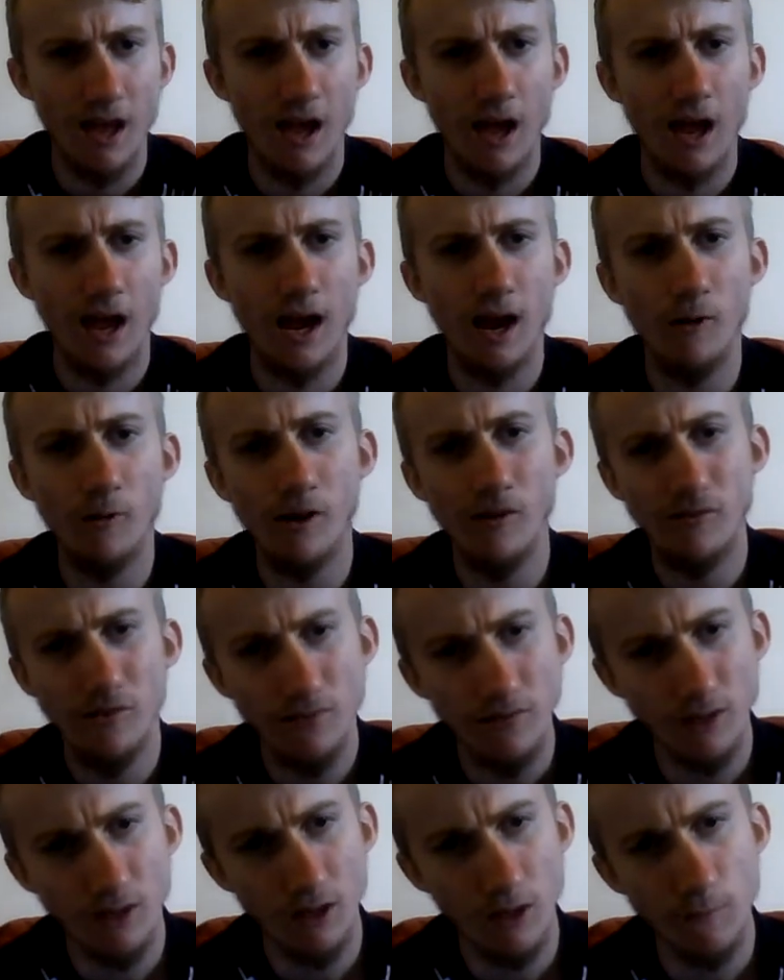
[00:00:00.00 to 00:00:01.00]
However, the
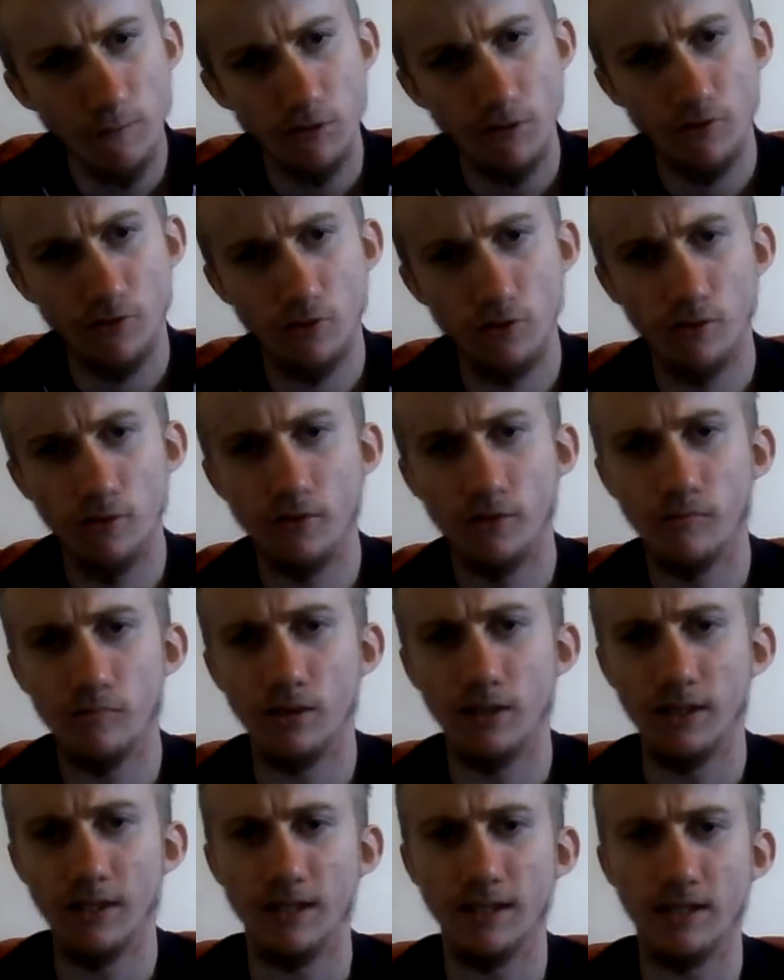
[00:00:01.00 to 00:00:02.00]
club withdrew from the
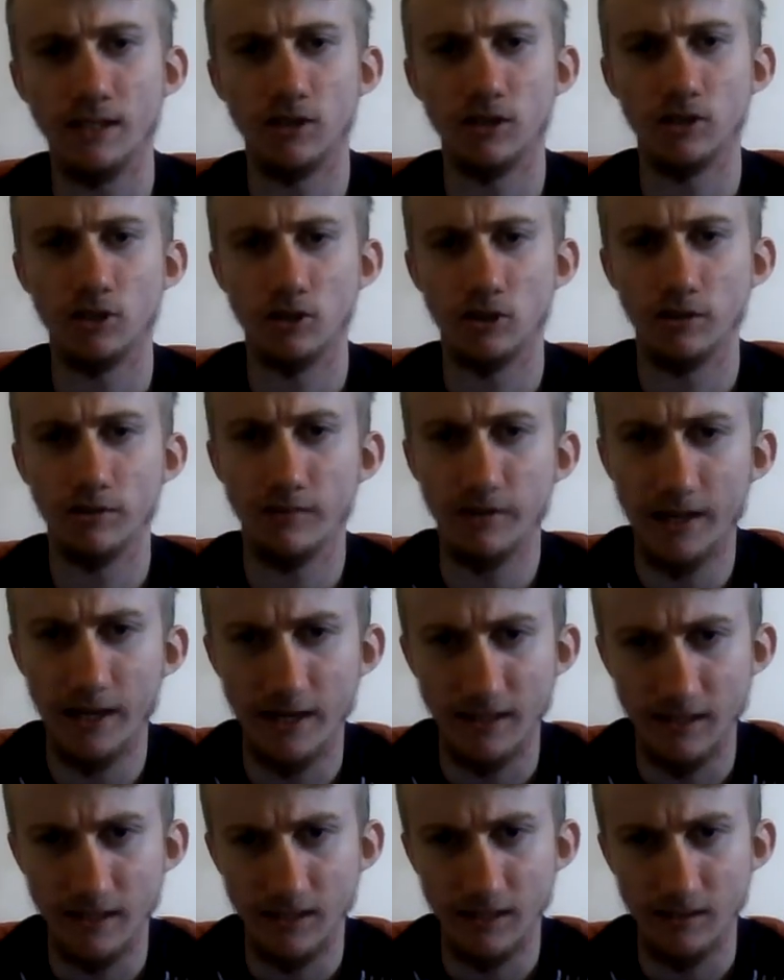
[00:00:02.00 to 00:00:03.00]
league during the
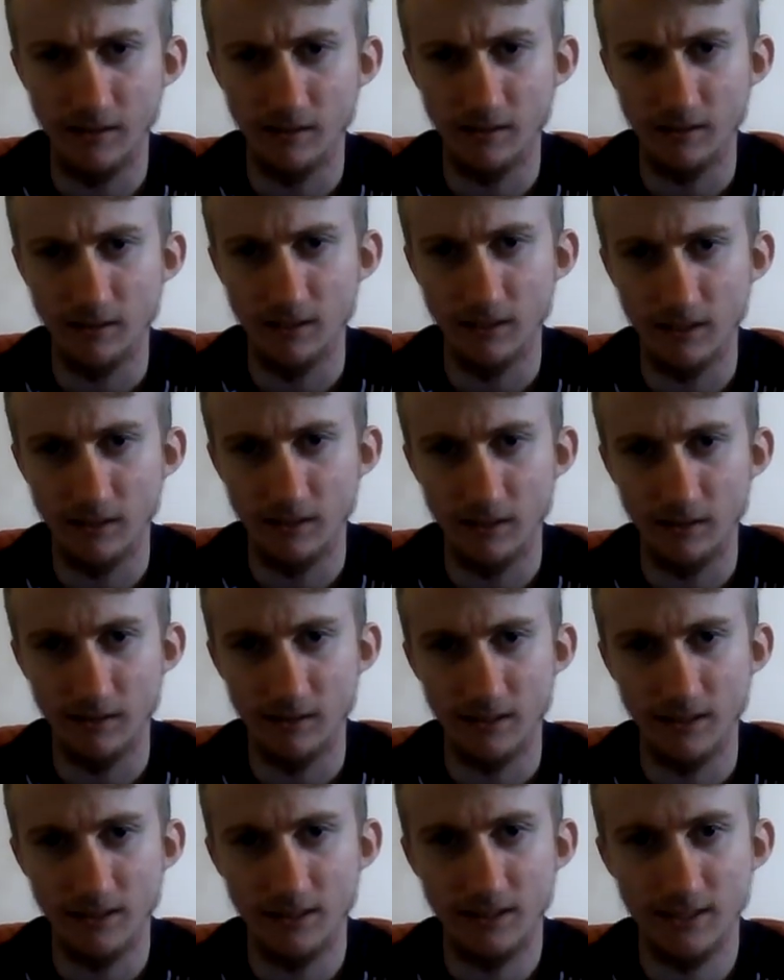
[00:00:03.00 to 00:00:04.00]

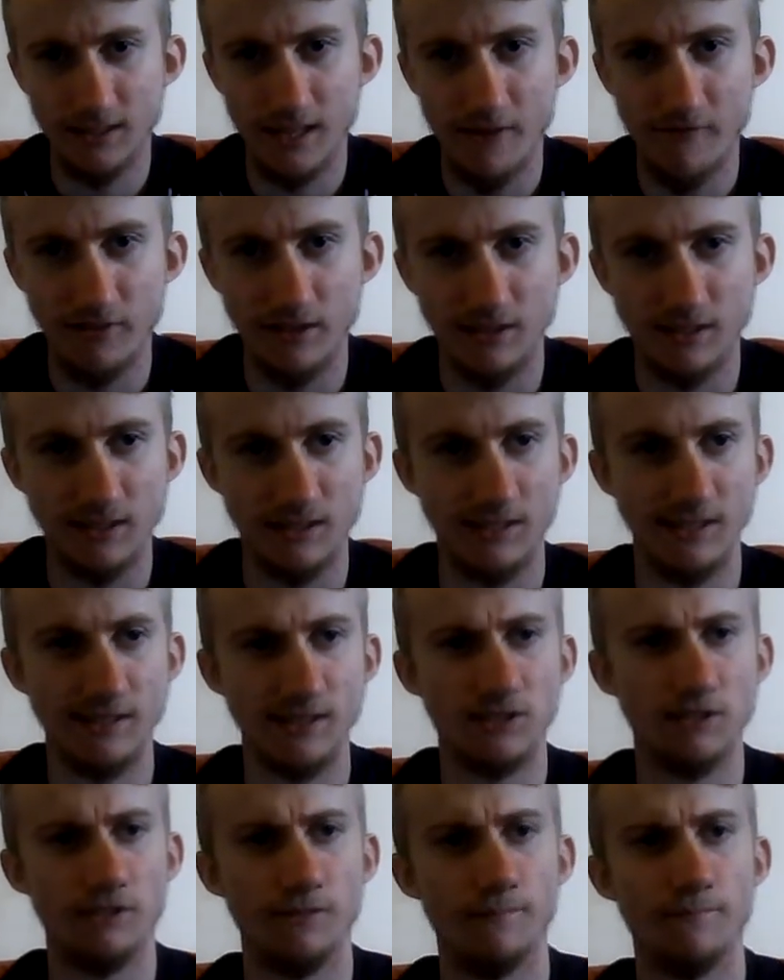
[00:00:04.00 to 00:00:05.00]
1896-97
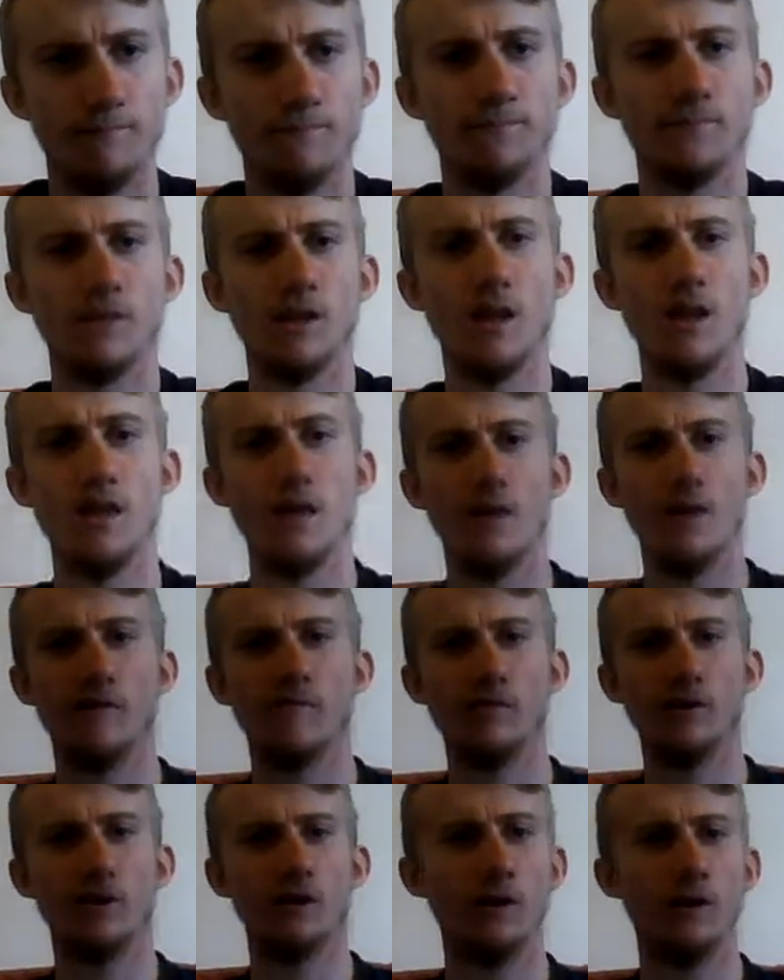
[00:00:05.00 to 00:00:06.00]
season. The
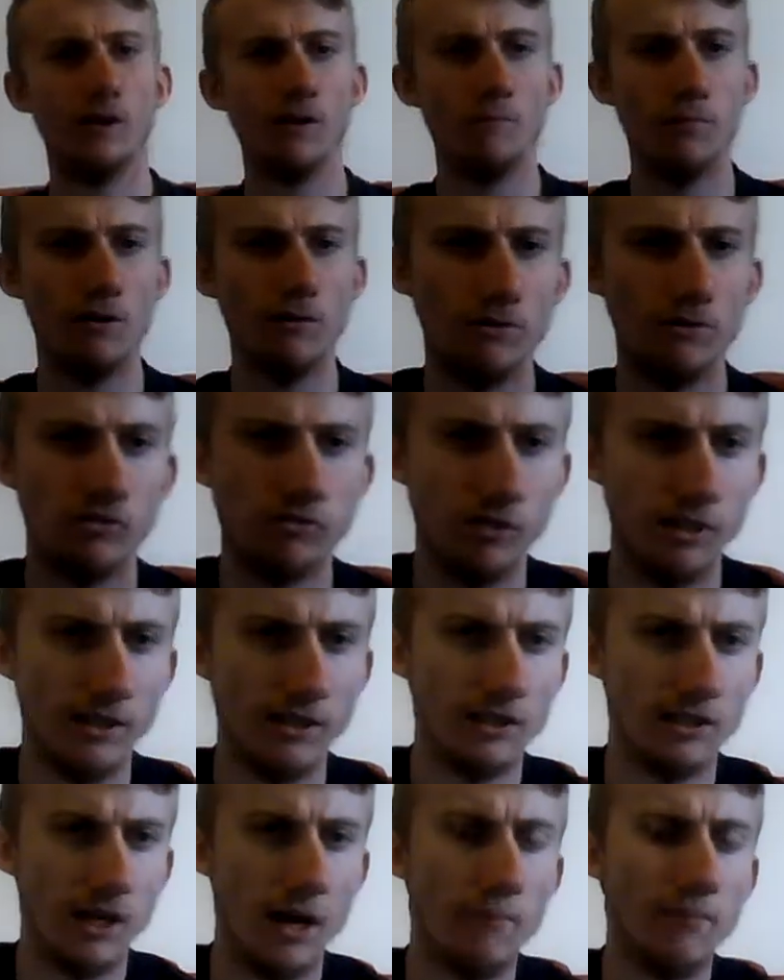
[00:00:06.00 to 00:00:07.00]
club was
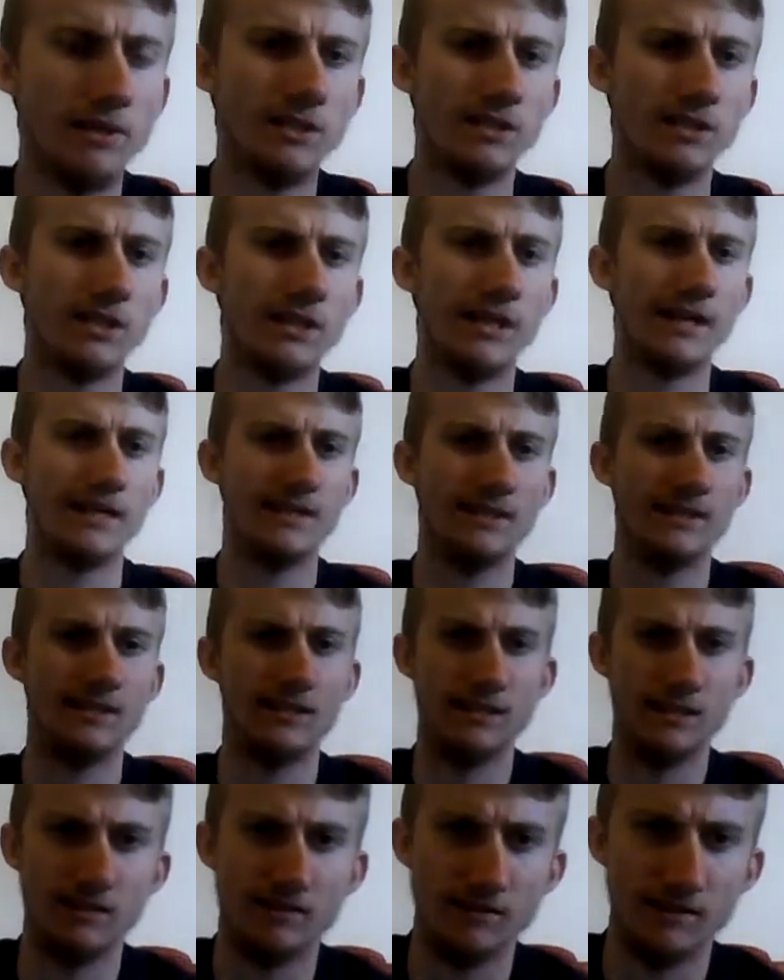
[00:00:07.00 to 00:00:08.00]
re-established in
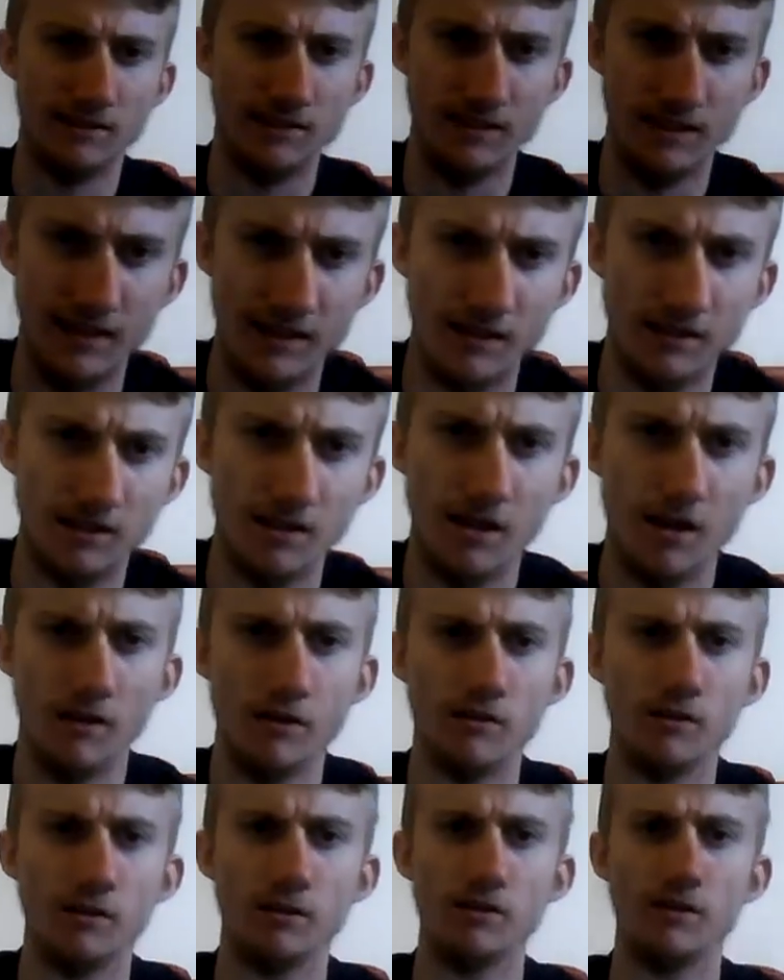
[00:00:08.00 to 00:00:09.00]
1898
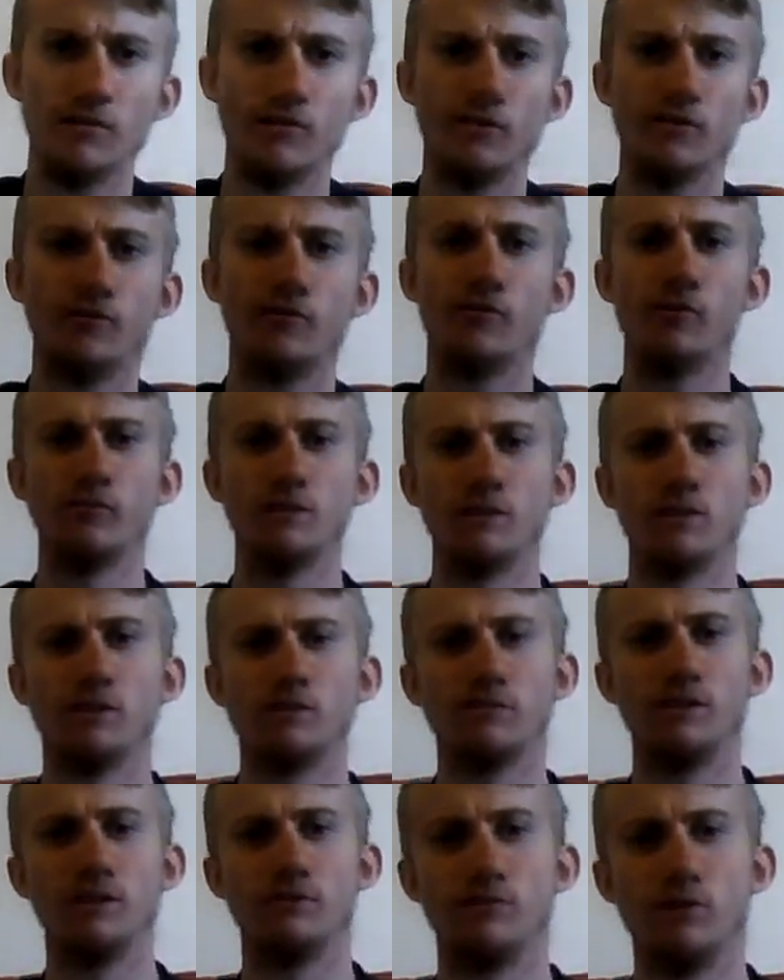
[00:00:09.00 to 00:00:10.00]
under the Forest
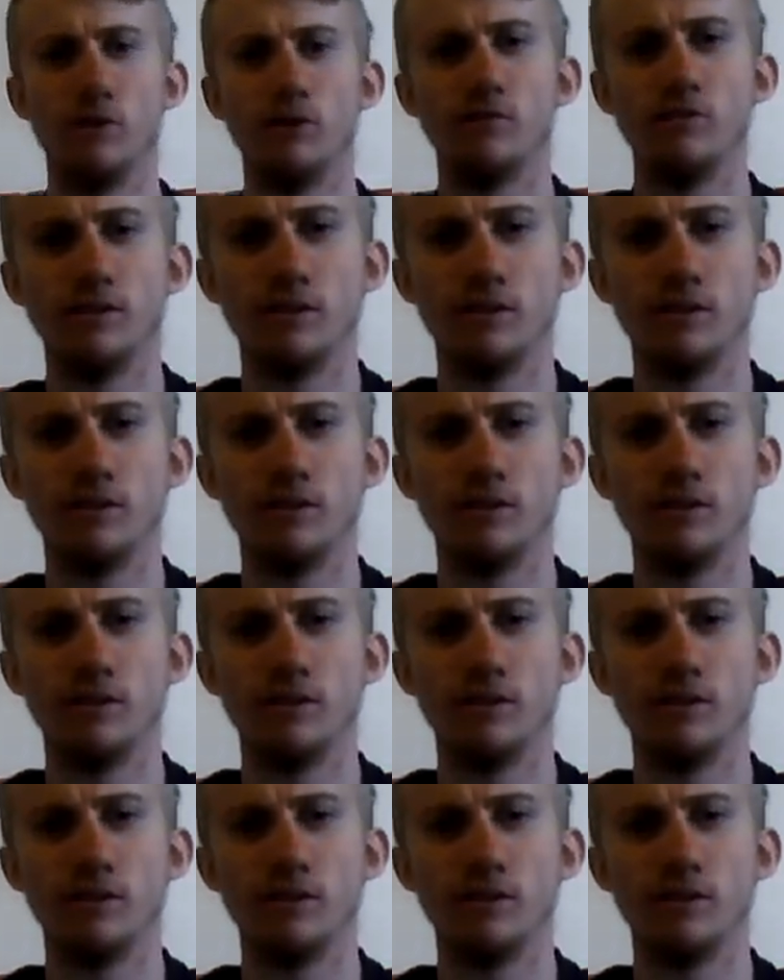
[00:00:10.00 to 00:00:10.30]
Green Rovers